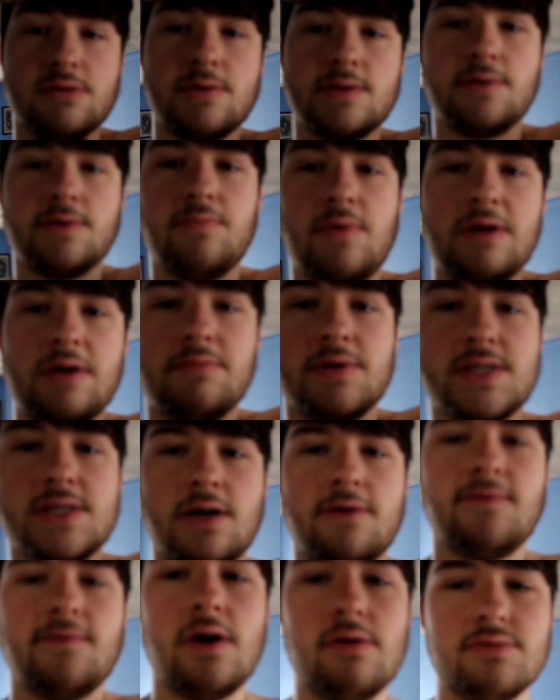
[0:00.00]
time I did weigh
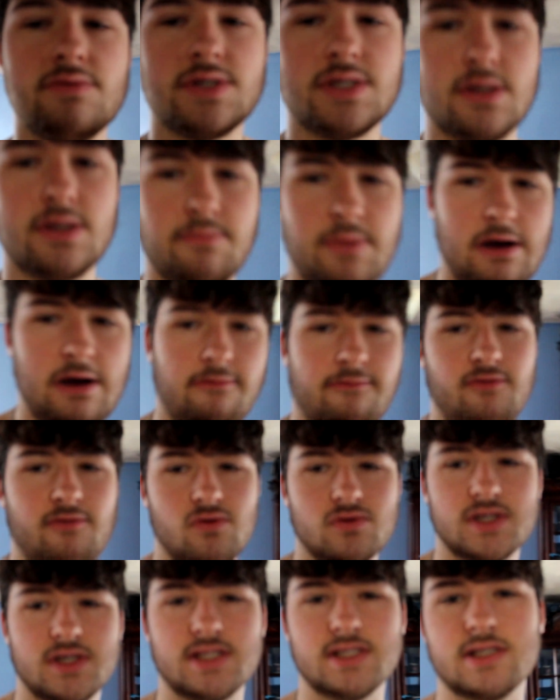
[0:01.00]
myself, I was about
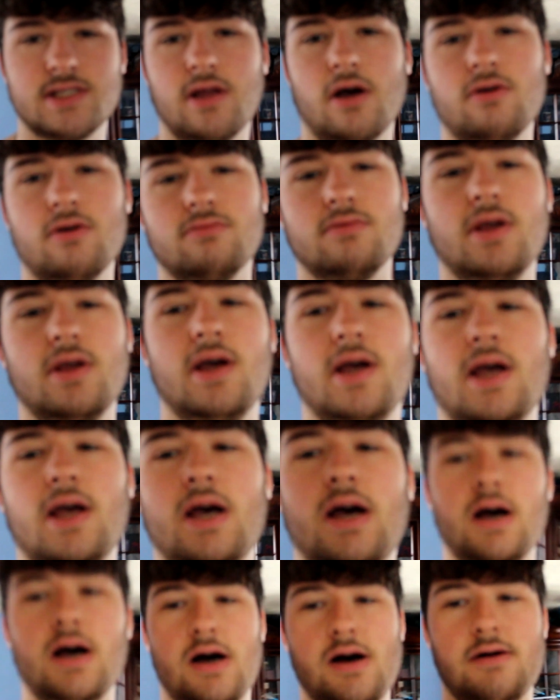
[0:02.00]
14 stone.
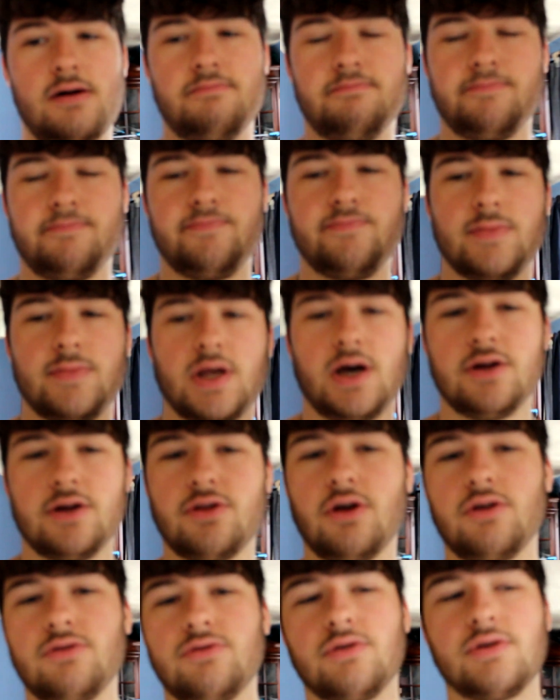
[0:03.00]
Um, I
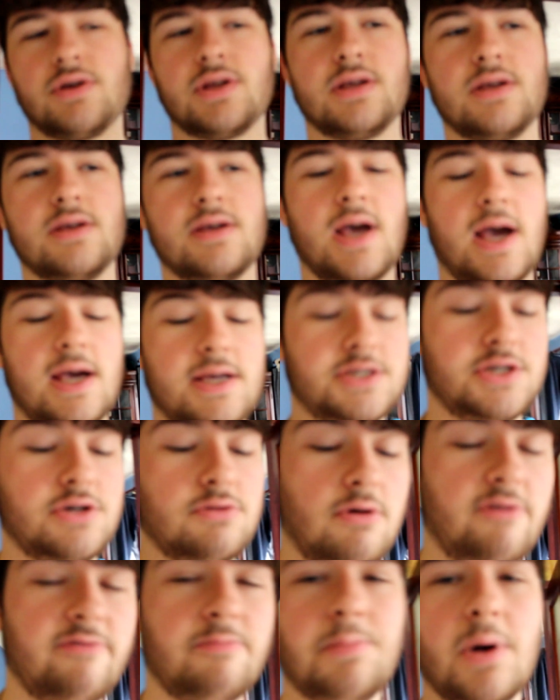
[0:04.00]
don't do
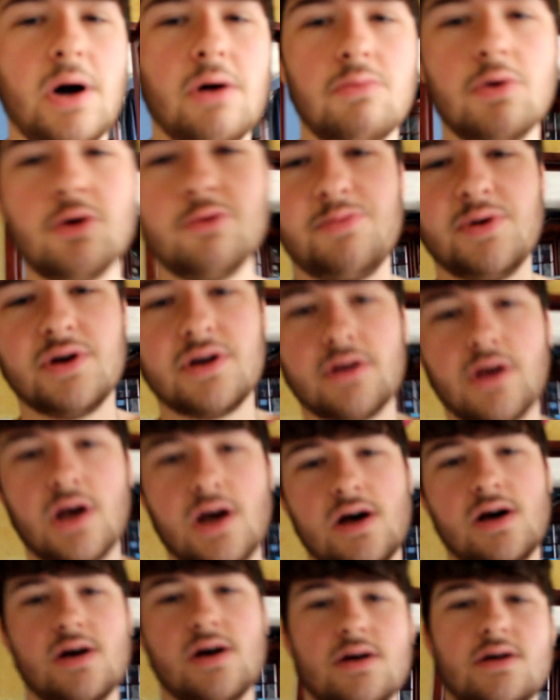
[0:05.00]
kg, but I will put
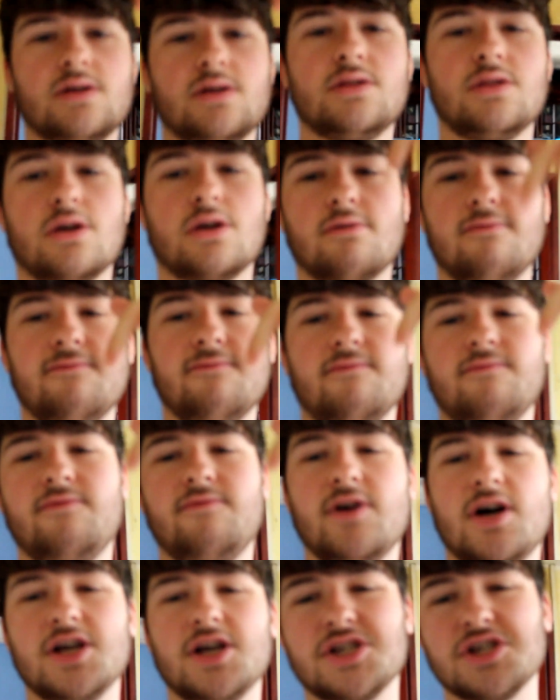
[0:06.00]
uh, the
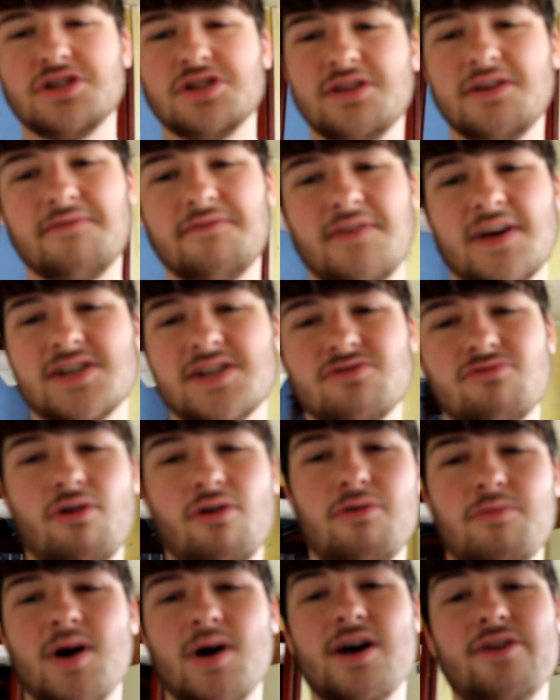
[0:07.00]
conversion, if that's the
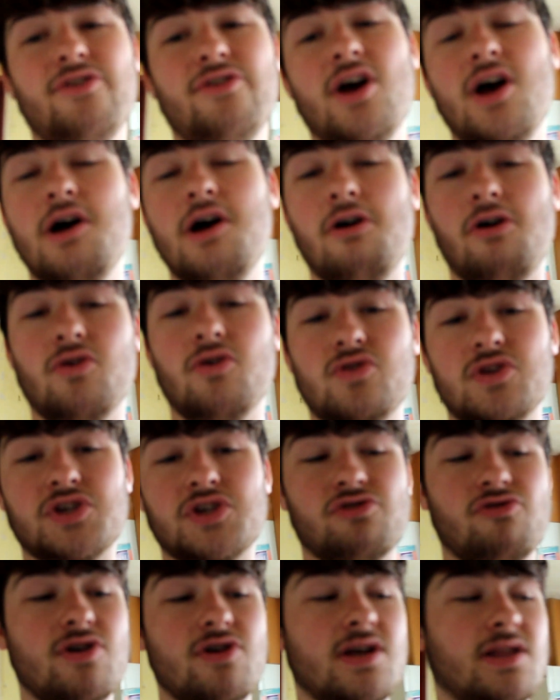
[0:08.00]
right word, on the
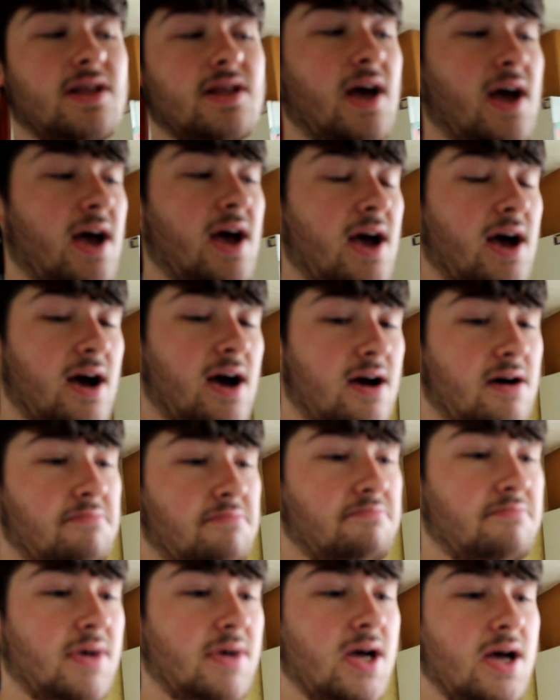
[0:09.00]
screen.
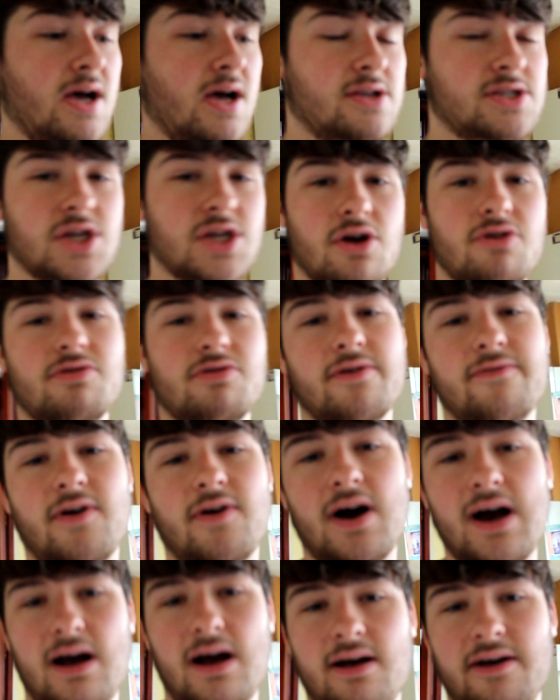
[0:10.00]
Um, so if
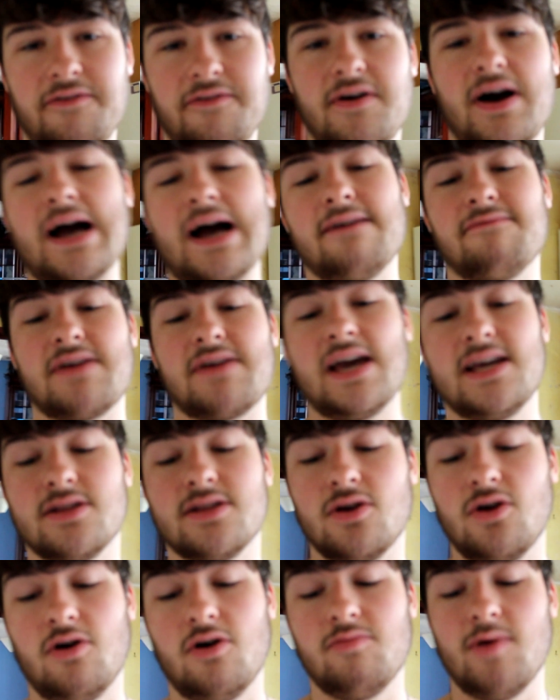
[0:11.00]
I if I have gained
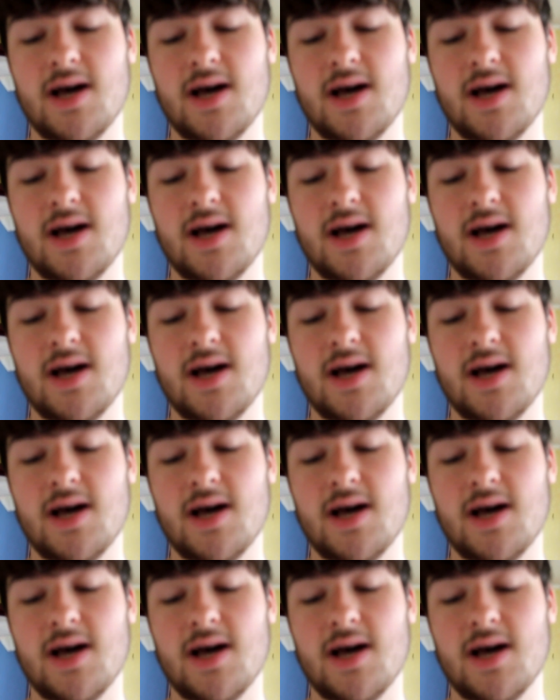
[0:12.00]
a lot of